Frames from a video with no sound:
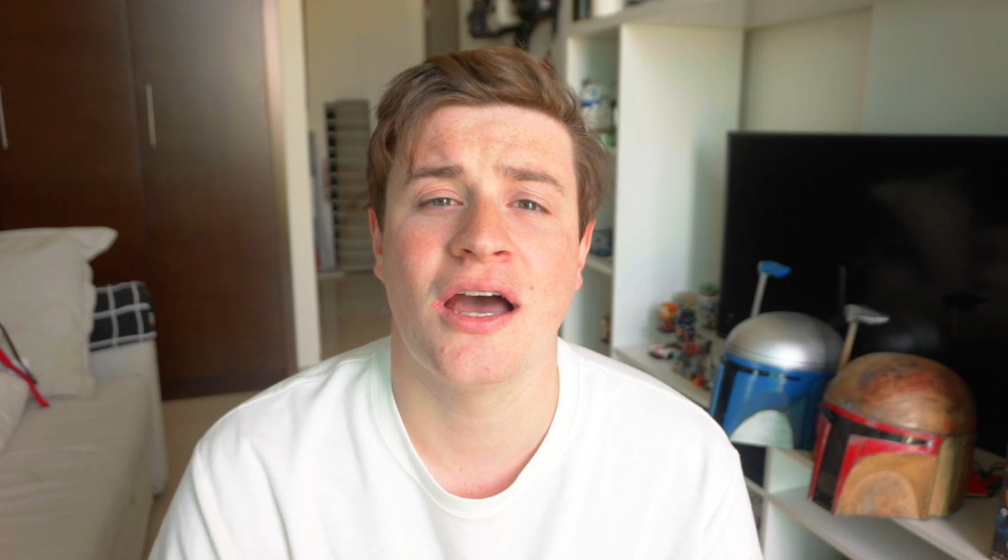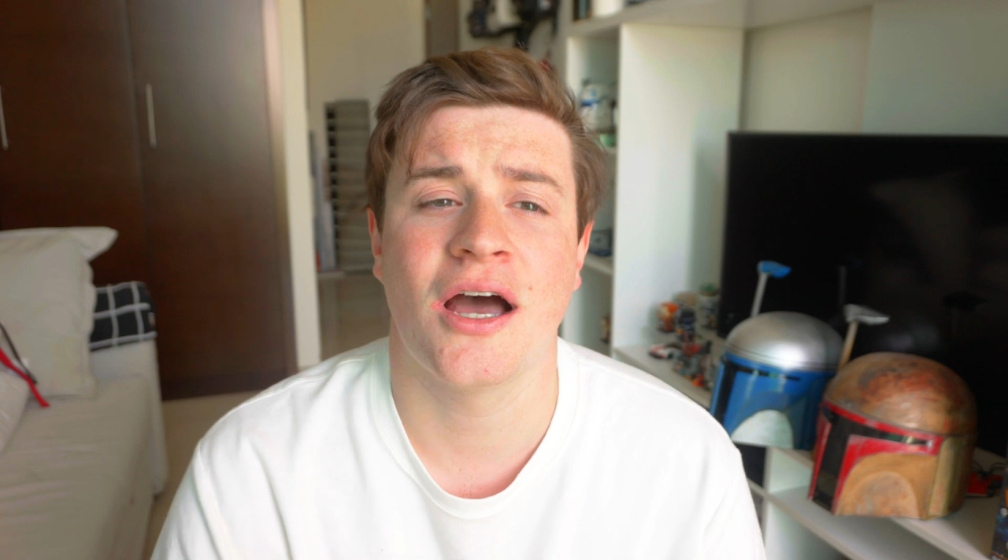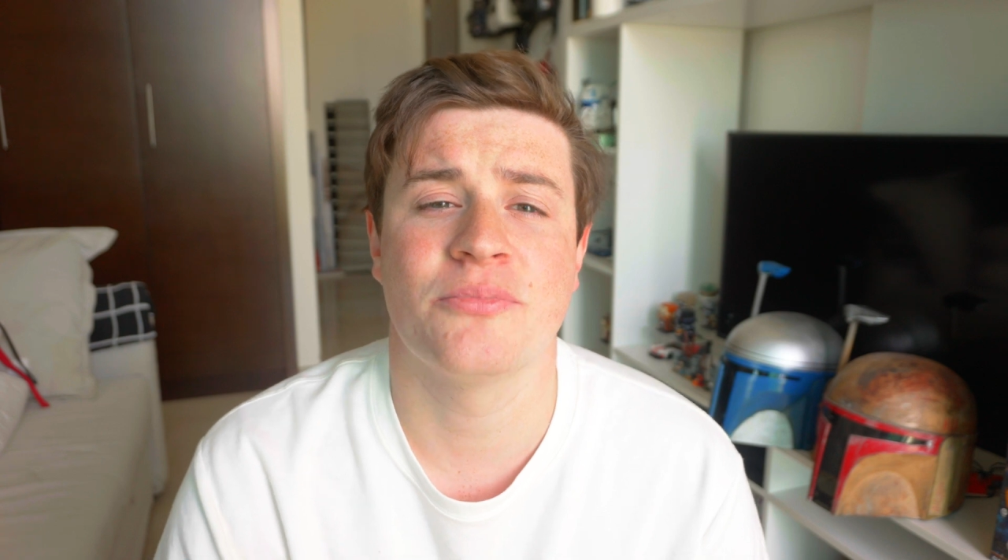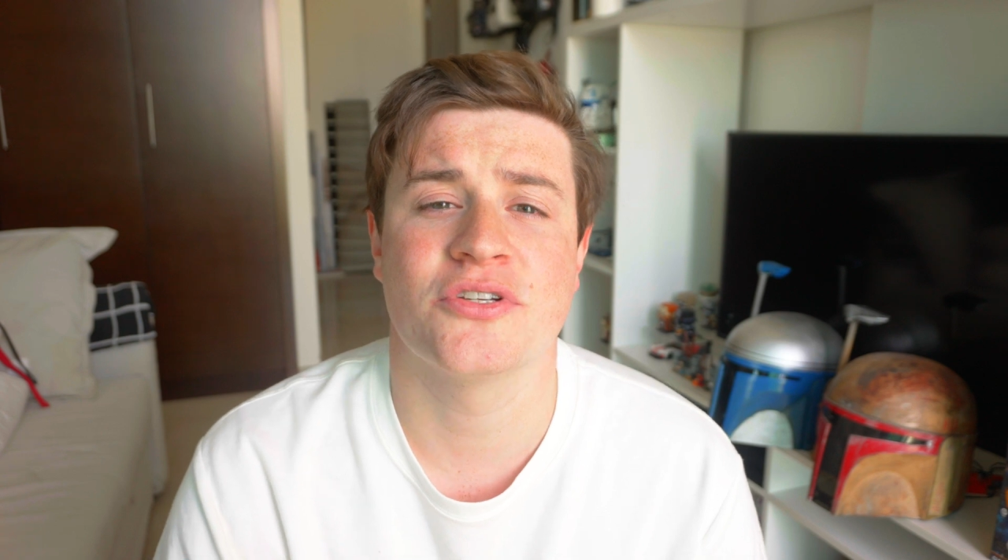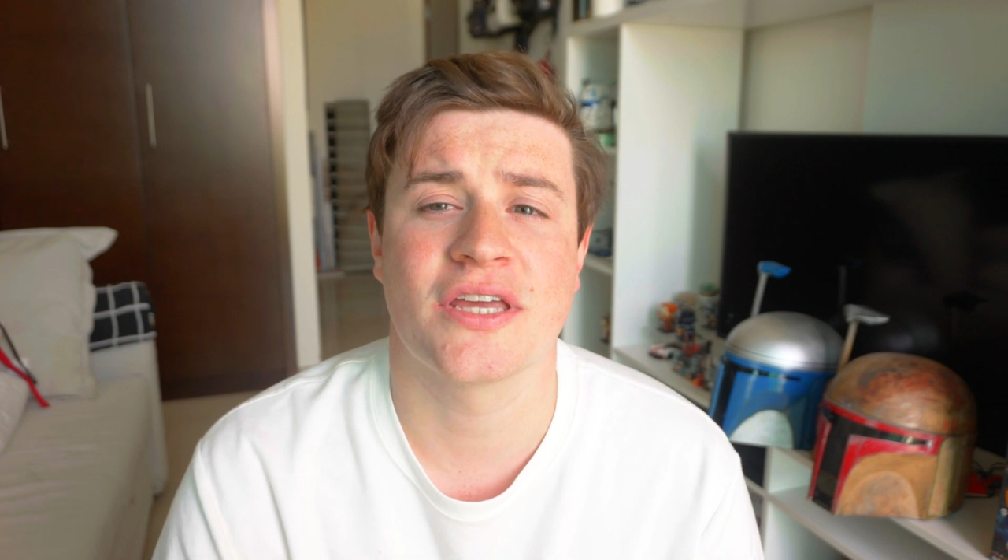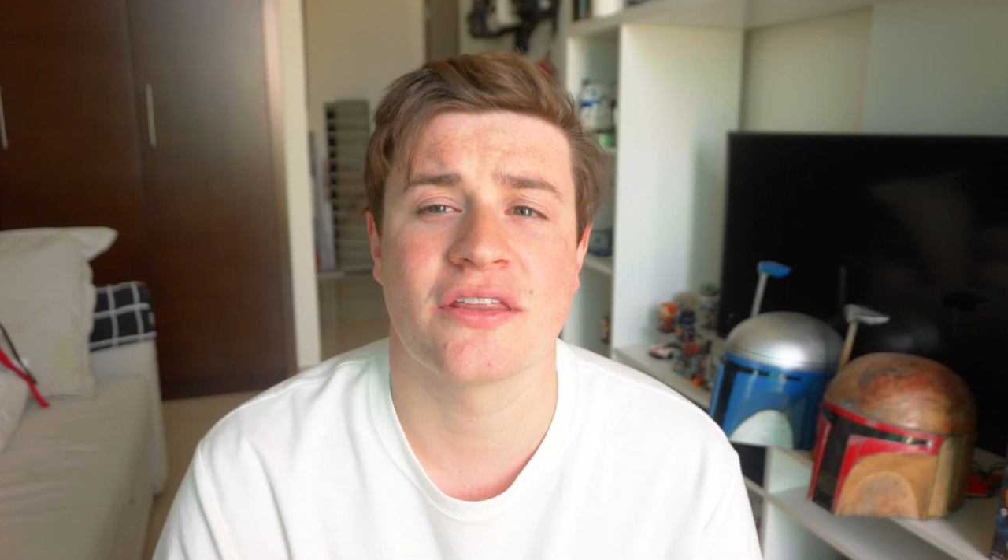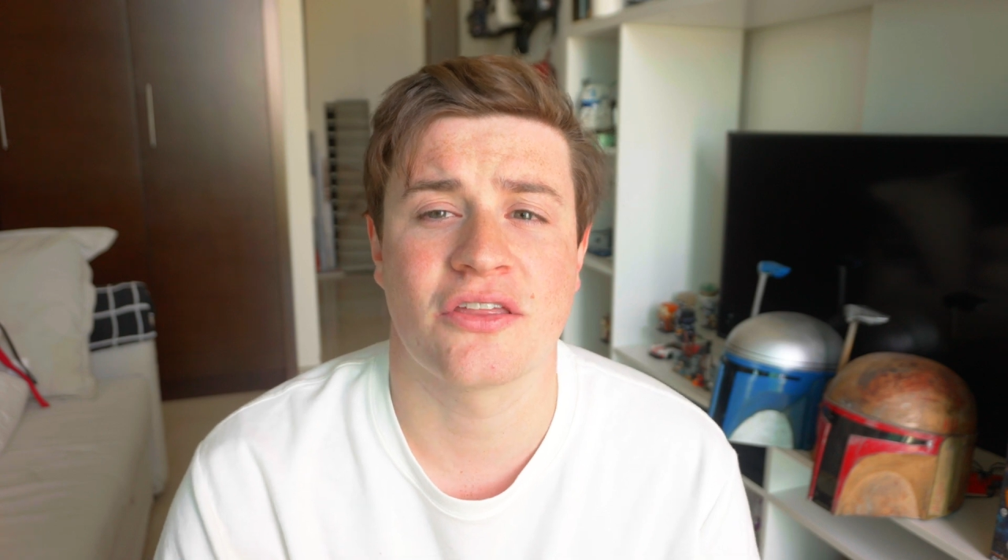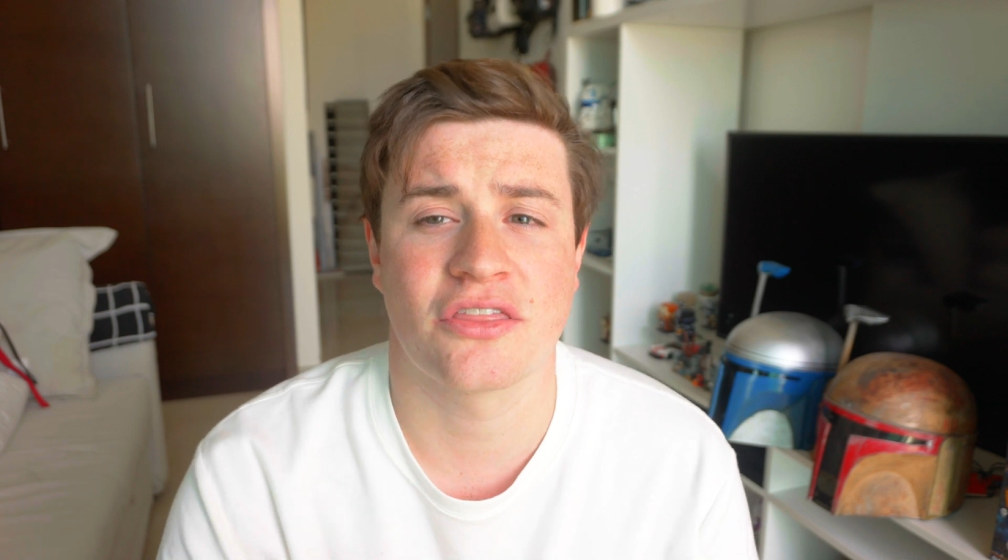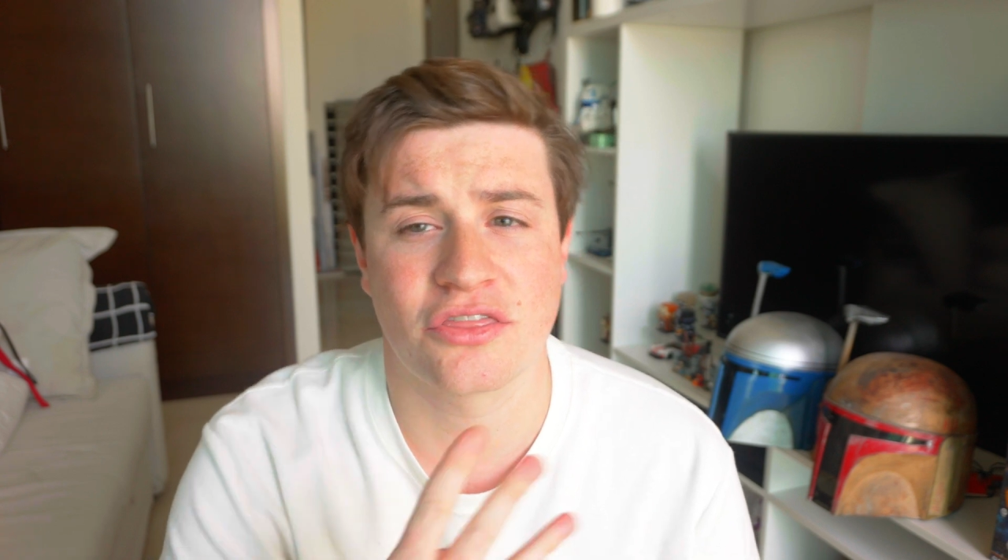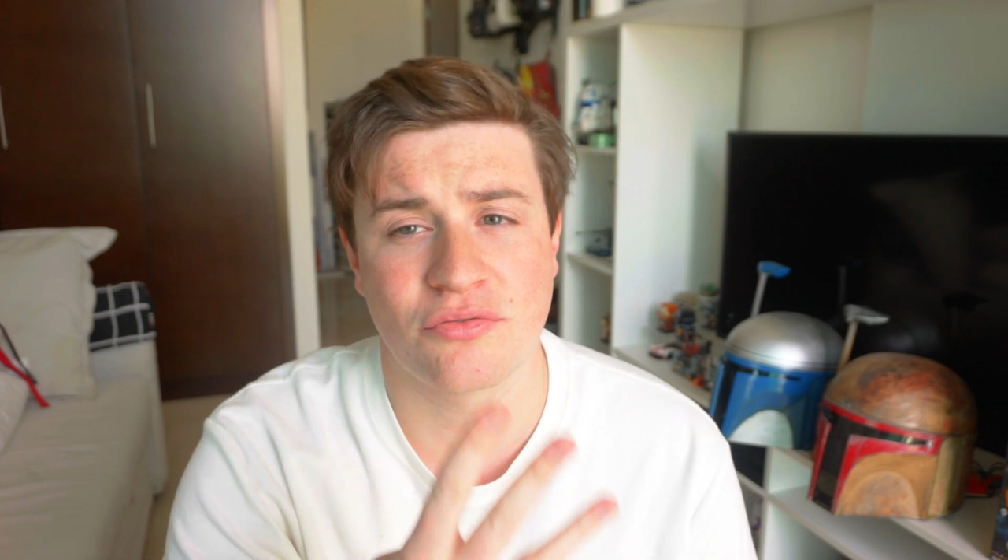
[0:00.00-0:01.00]
I put
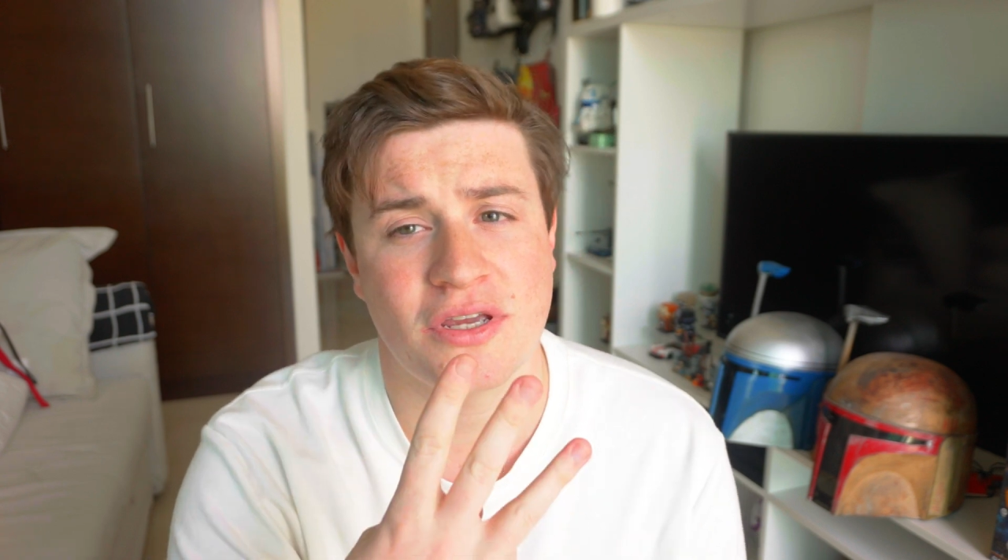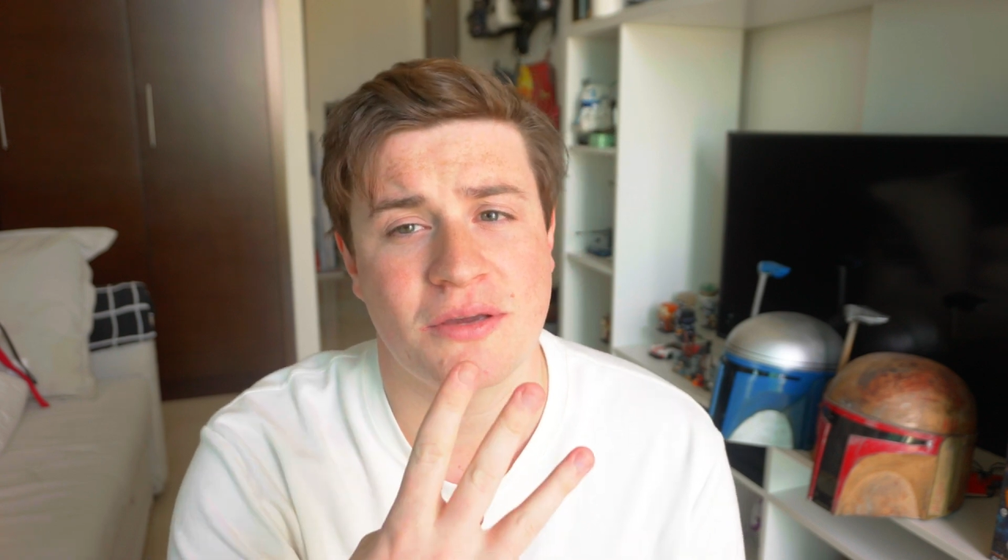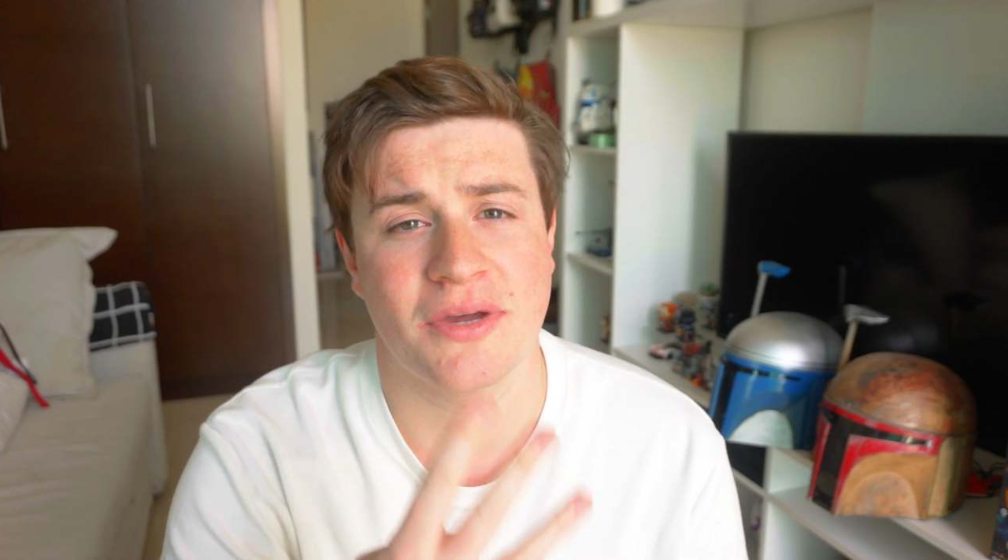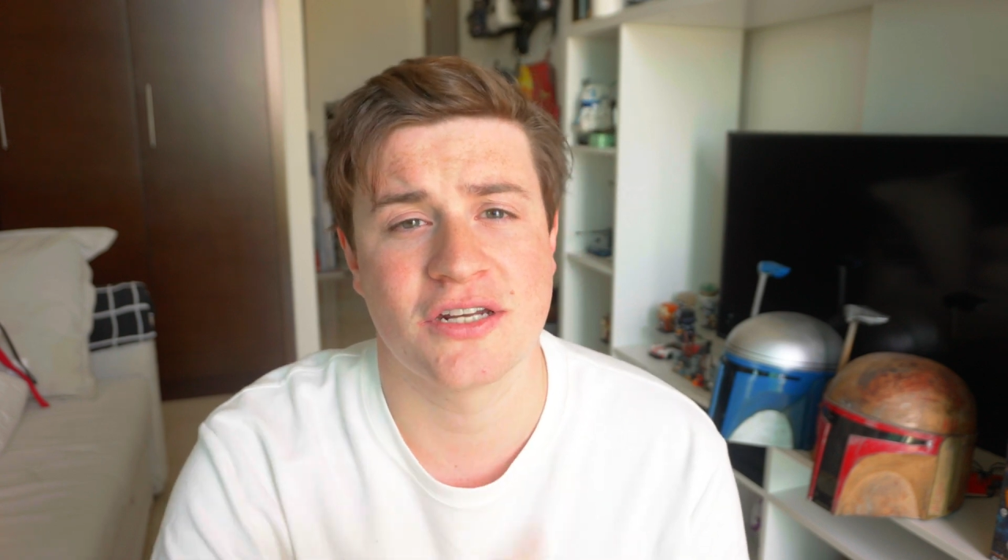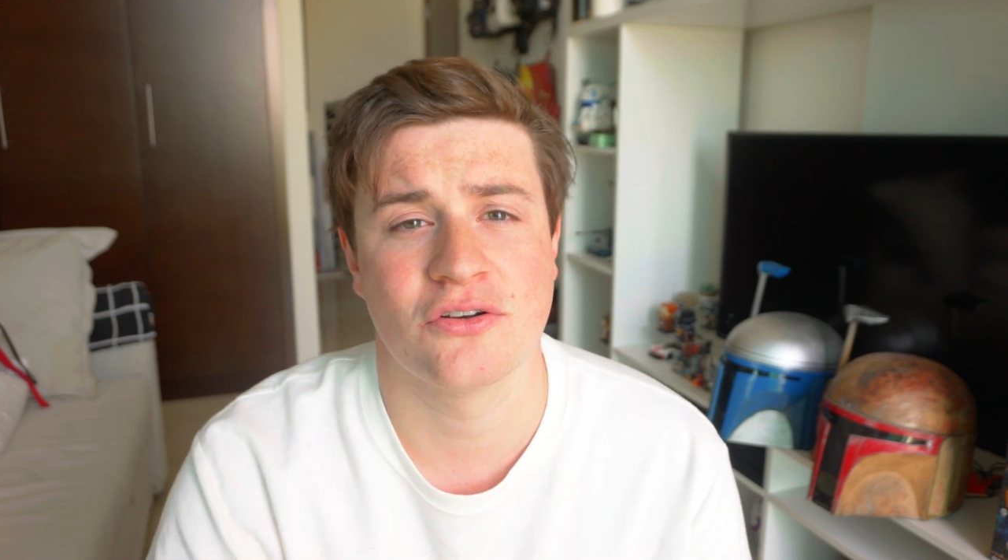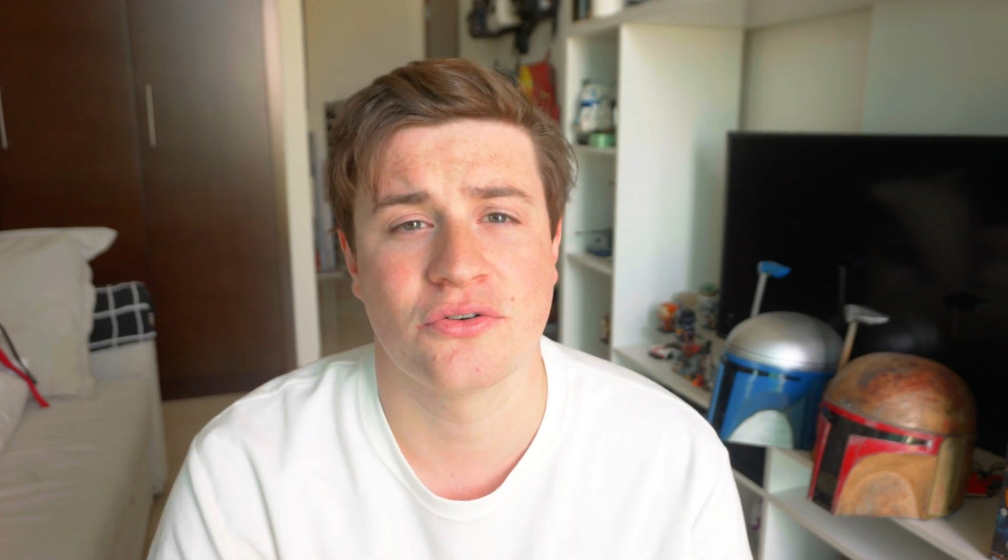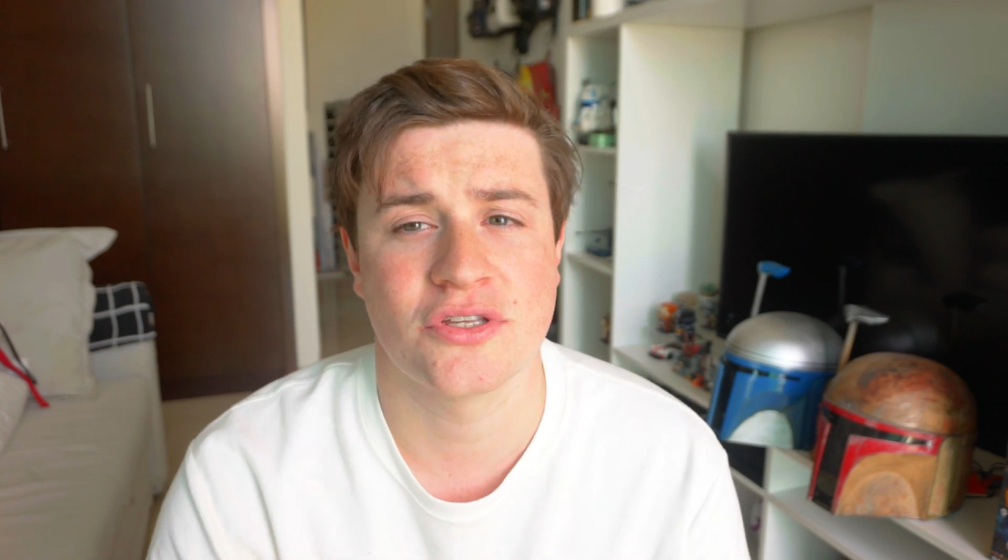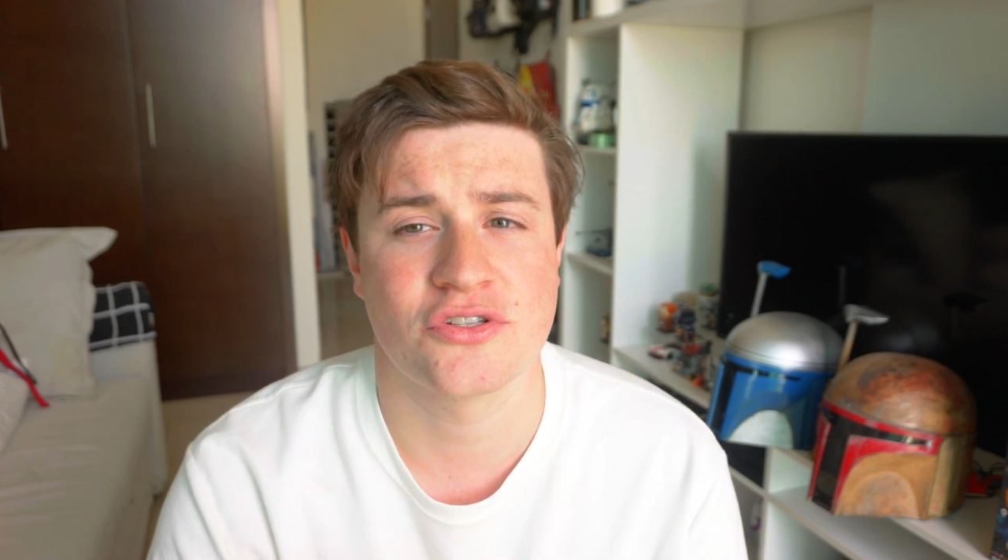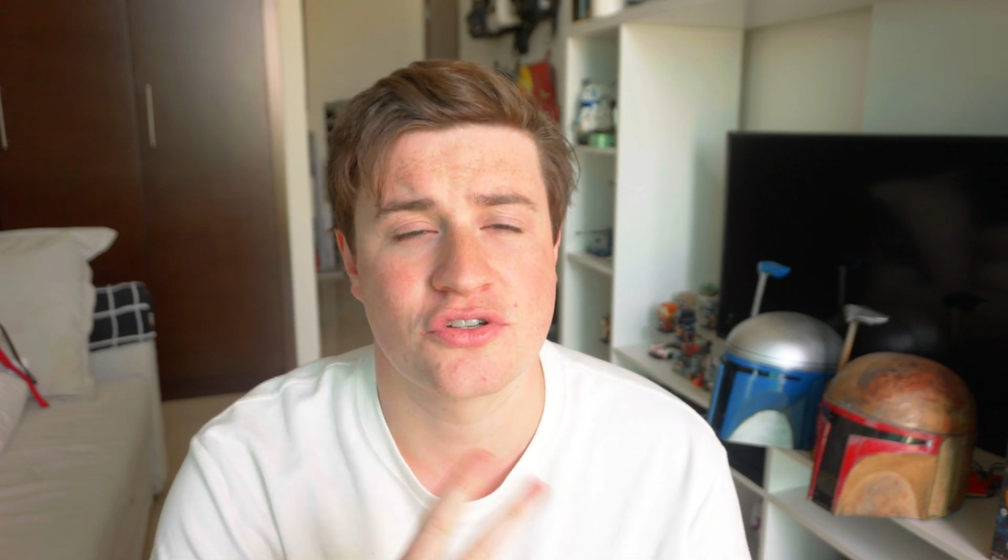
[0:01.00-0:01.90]
together 3 Mandalorians,